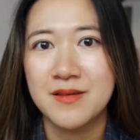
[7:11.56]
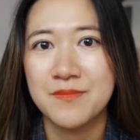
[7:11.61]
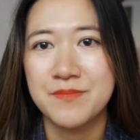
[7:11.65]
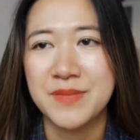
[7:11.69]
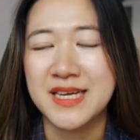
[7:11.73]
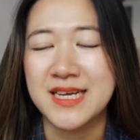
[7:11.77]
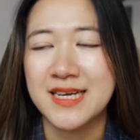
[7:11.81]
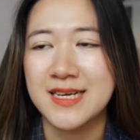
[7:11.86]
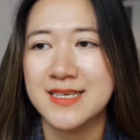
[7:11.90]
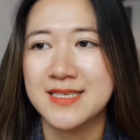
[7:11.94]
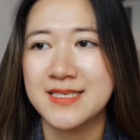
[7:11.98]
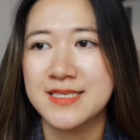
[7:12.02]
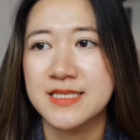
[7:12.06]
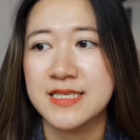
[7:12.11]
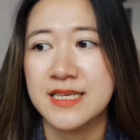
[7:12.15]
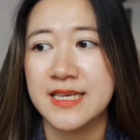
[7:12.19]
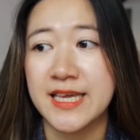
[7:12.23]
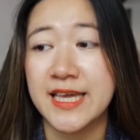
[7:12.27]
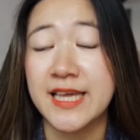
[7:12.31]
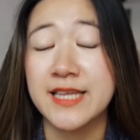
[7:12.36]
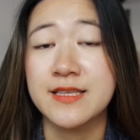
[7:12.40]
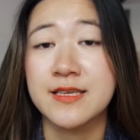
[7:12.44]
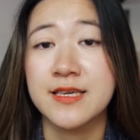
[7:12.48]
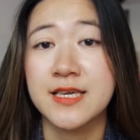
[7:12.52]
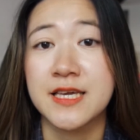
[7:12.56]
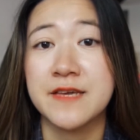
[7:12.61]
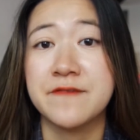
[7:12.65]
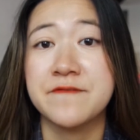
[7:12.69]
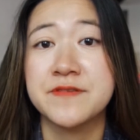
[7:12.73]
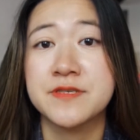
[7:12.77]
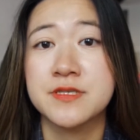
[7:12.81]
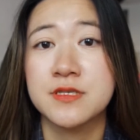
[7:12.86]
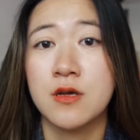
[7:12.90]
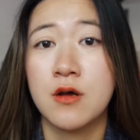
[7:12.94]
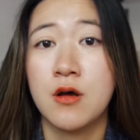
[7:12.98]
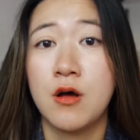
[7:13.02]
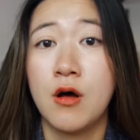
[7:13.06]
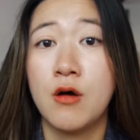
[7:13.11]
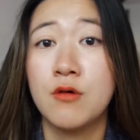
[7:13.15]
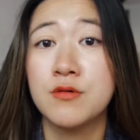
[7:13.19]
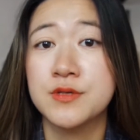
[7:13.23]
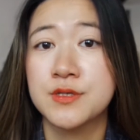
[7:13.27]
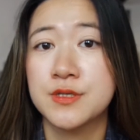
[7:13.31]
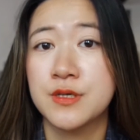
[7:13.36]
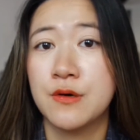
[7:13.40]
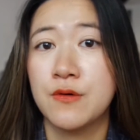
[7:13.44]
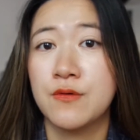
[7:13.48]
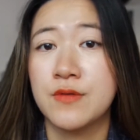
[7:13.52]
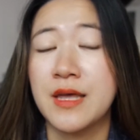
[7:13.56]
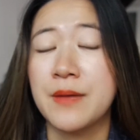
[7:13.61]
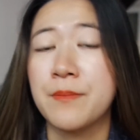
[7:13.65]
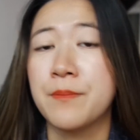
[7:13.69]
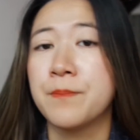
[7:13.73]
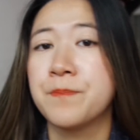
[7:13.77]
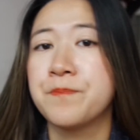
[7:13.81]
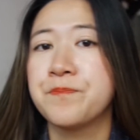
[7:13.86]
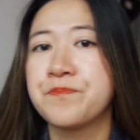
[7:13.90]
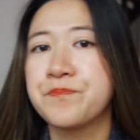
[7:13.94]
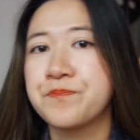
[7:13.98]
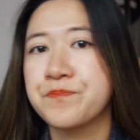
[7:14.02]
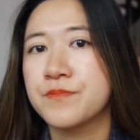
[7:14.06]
because it gives also them,